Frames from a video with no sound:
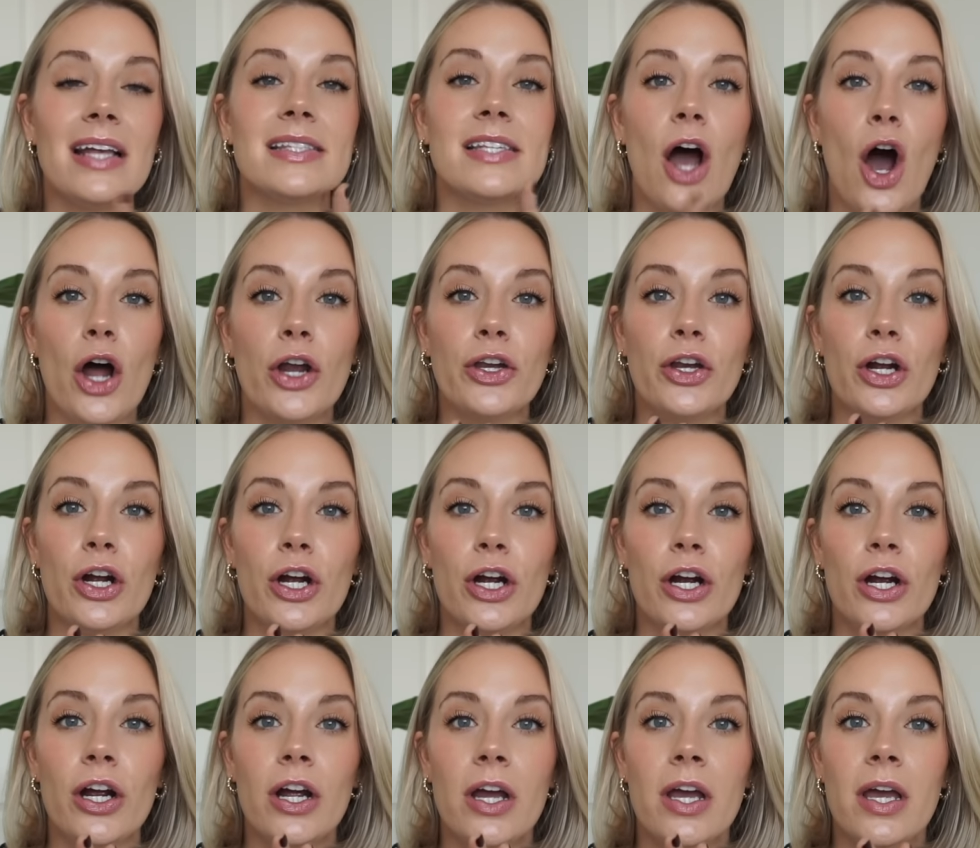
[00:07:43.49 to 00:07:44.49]
It's
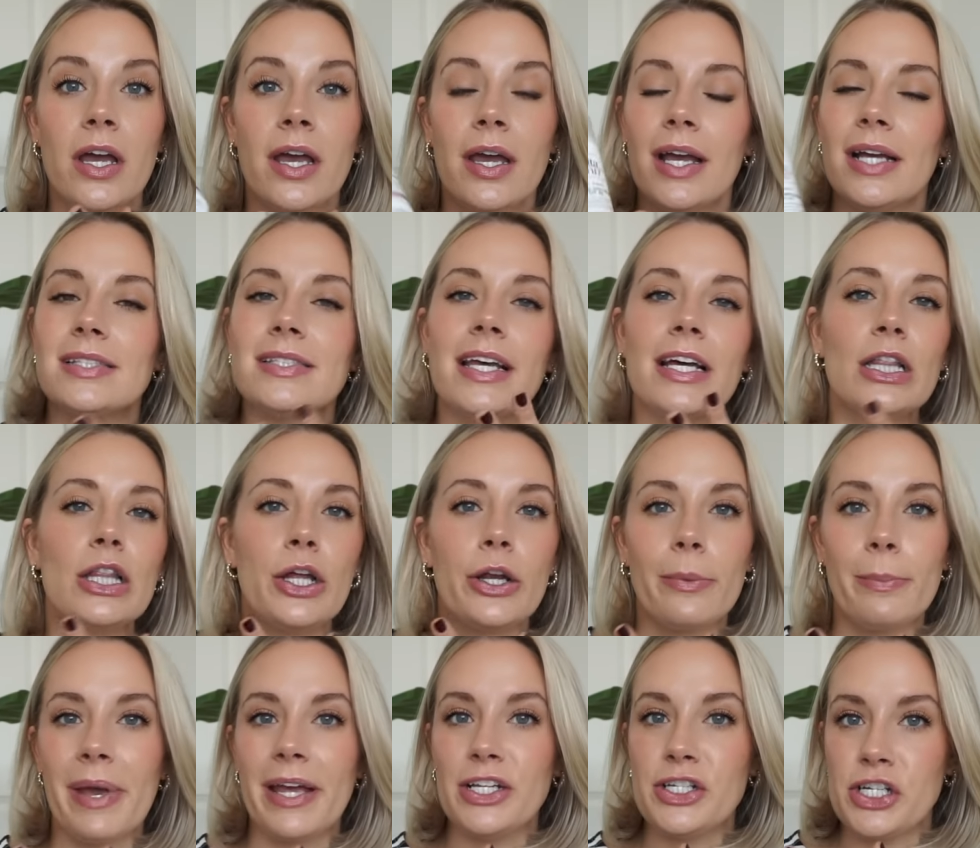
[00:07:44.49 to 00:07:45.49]
under it's like a little
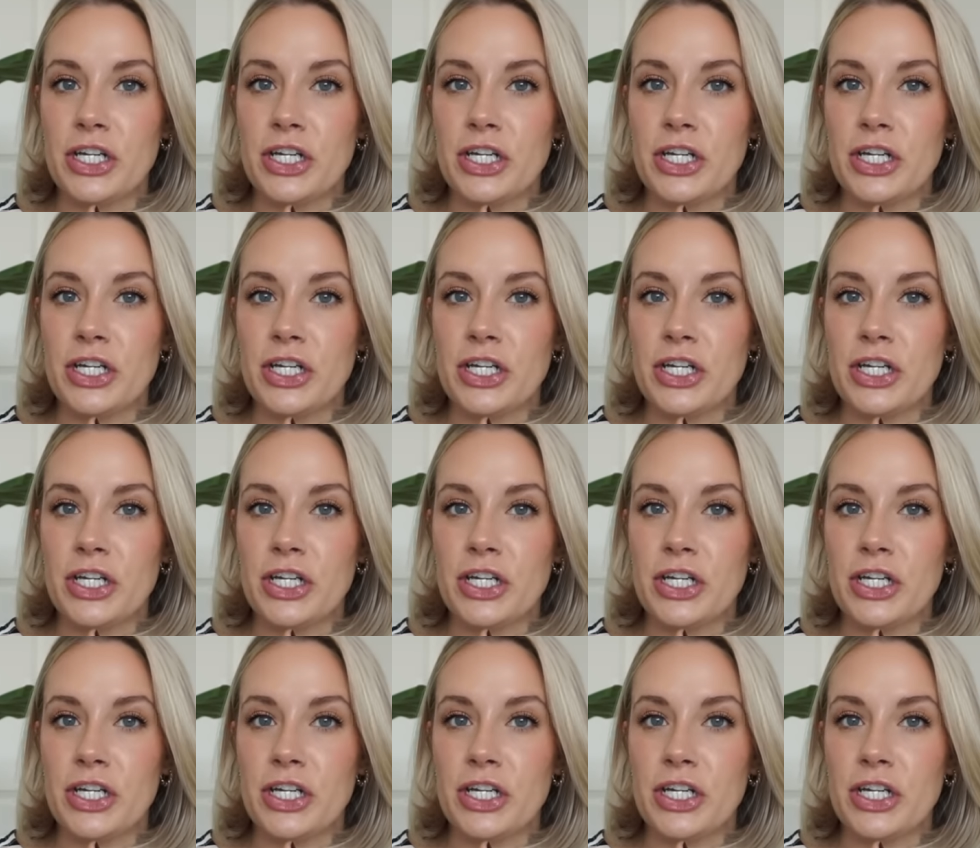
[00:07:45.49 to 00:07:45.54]
bit